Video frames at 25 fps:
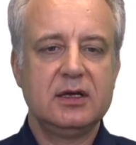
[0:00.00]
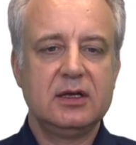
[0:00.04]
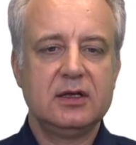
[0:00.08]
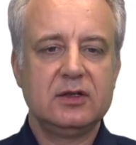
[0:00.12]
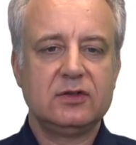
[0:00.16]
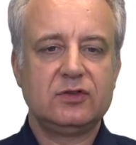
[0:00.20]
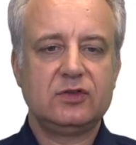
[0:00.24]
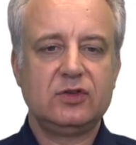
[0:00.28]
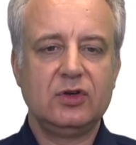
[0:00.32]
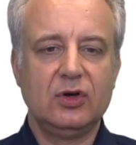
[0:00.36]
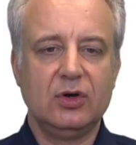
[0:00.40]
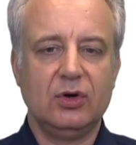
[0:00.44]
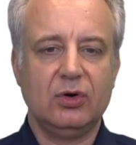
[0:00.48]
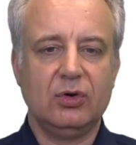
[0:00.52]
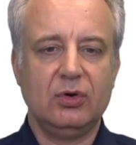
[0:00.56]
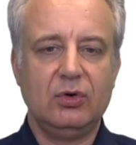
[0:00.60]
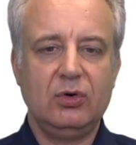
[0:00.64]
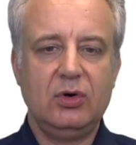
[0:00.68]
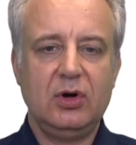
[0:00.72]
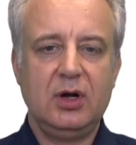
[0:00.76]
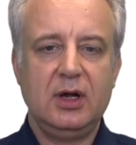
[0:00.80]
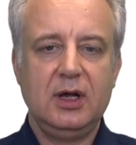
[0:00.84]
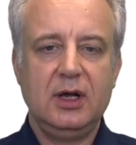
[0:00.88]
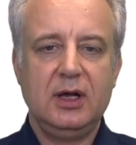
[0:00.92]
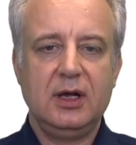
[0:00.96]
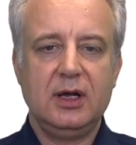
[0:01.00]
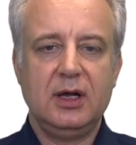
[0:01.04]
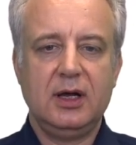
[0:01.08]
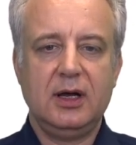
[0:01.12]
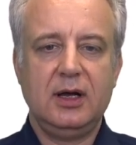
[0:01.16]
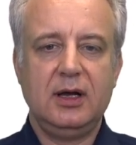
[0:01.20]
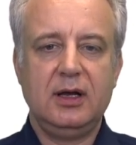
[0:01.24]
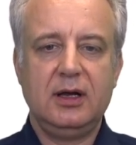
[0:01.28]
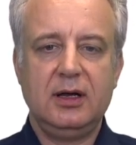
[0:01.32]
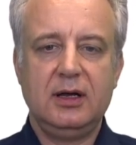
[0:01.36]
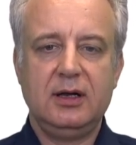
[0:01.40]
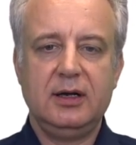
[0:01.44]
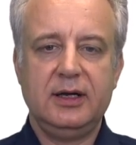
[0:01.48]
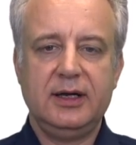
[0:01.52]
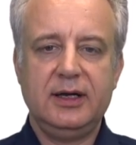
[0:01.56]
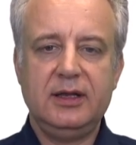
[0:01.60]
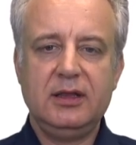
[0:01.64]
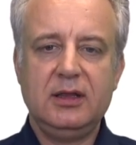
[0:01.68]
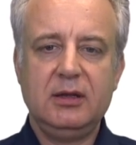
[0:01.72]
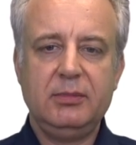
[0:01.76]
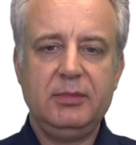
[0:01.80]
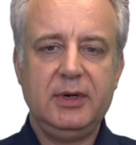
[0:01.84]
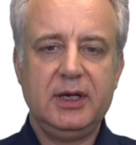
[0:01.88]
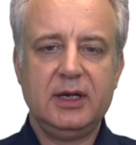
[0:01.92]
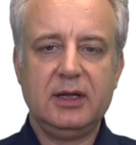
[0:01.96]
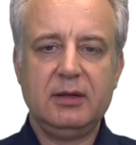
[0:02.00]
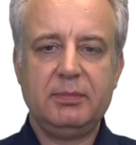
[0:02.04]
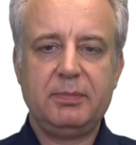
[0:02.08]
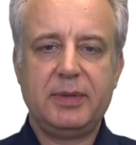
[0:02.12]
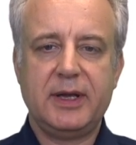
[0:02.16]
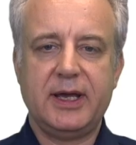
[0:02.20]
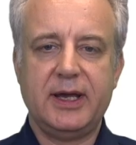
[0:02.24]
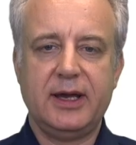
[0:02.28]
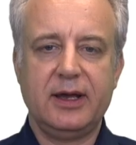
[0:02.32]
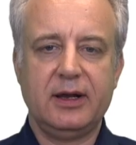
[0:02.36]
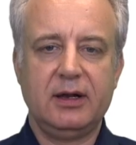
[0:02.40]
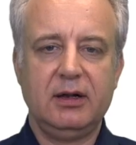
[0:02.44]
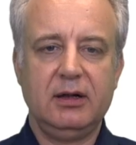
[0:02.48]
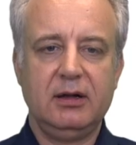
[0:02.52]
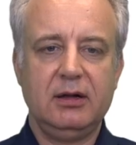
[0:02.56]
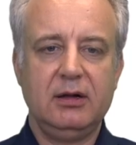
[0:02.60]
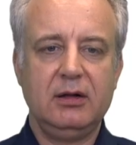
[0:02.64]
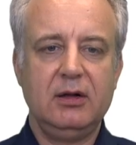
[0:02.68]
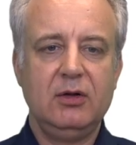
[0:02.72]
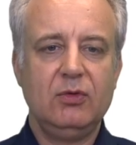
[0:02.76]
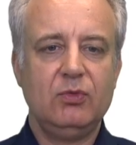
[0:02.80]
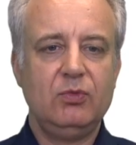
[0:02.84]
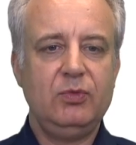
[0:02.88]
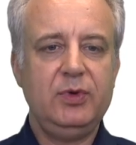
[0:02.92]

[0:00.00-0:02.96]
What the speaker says: So in the middle panel,